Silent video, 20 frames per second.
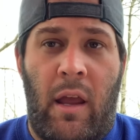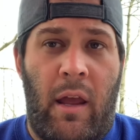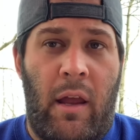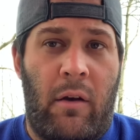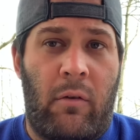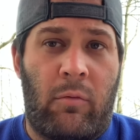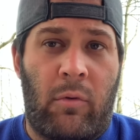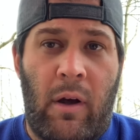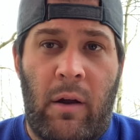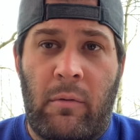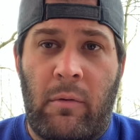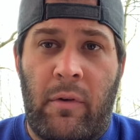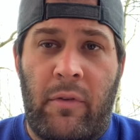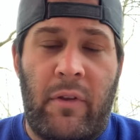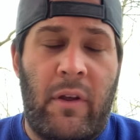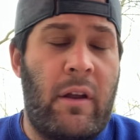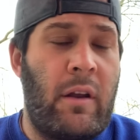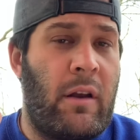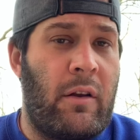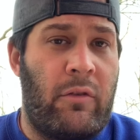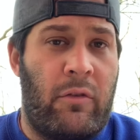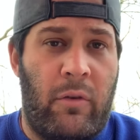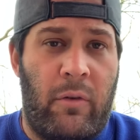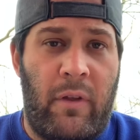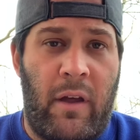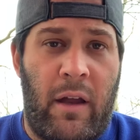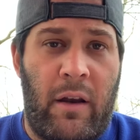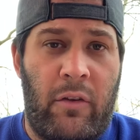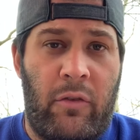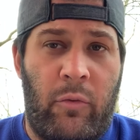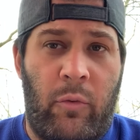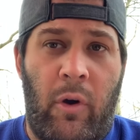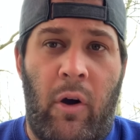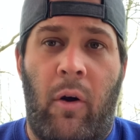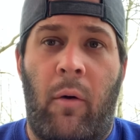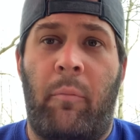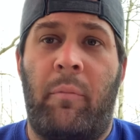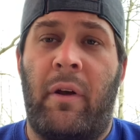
and run with it, do that as well.